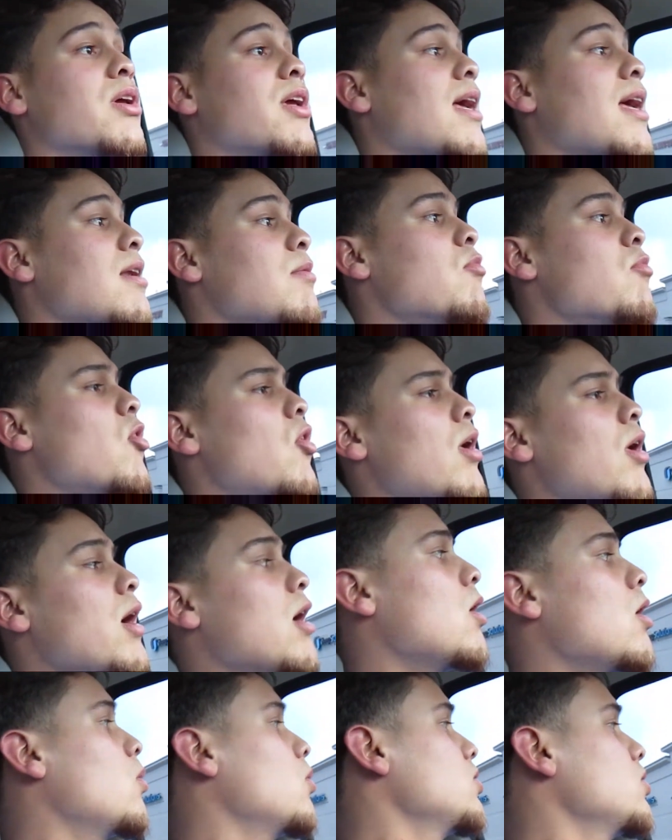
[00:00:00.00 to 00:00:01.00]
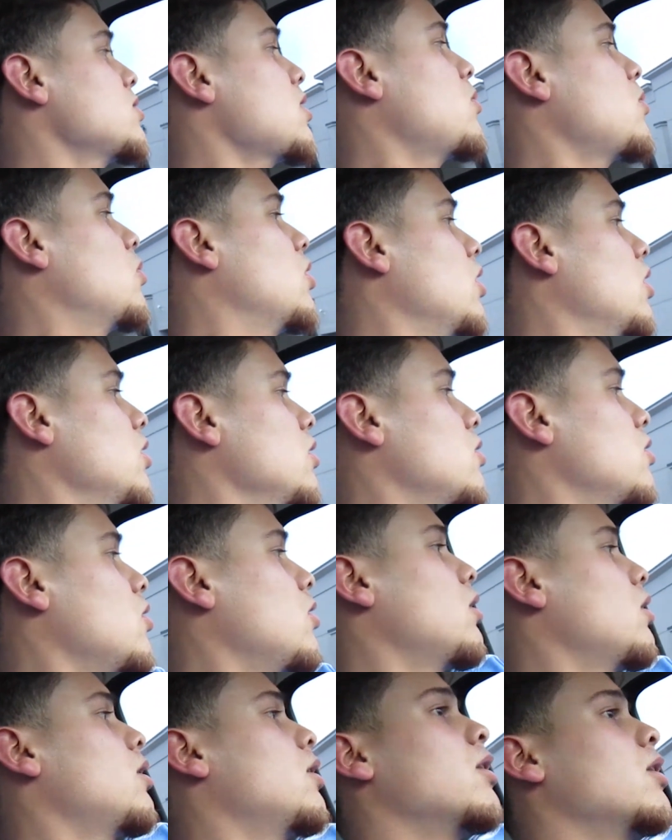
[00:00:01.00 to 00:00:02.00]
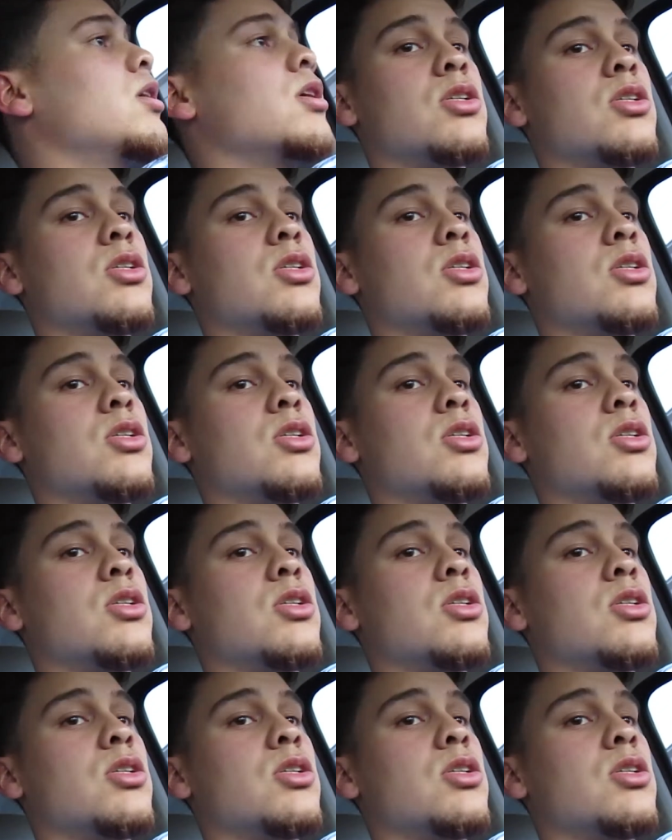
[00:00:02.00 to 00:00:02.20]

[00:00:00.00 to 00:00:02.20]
getting more hours at work or